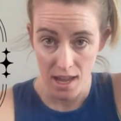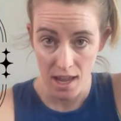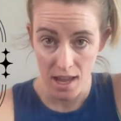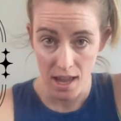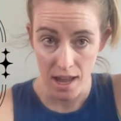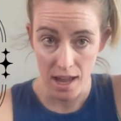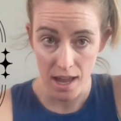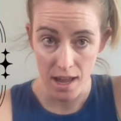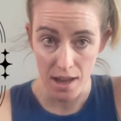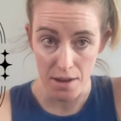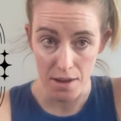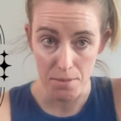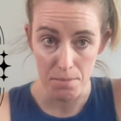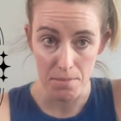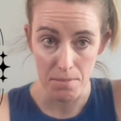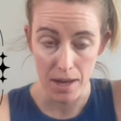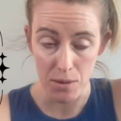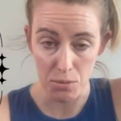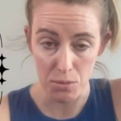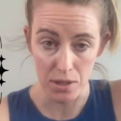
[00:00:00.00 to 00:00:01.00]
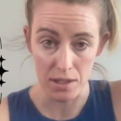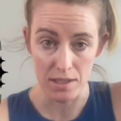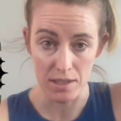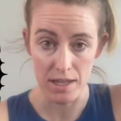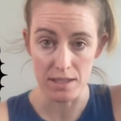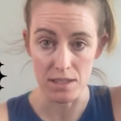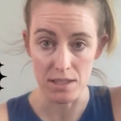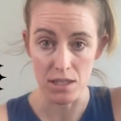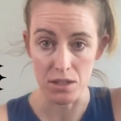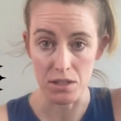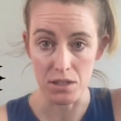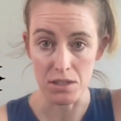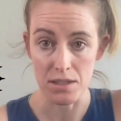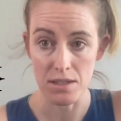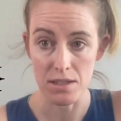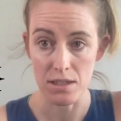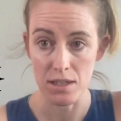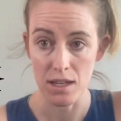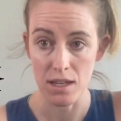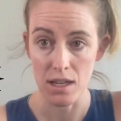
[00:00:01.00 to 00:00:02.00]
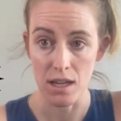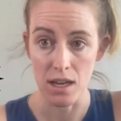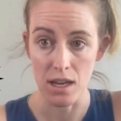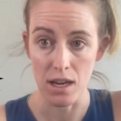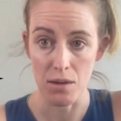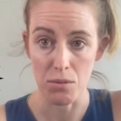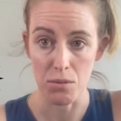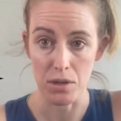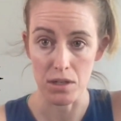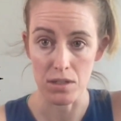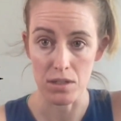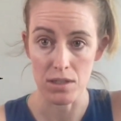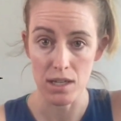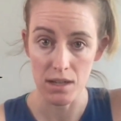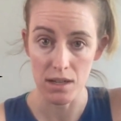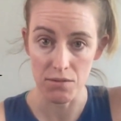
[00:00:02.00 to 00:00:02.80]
I worked as a nurse and I worked evening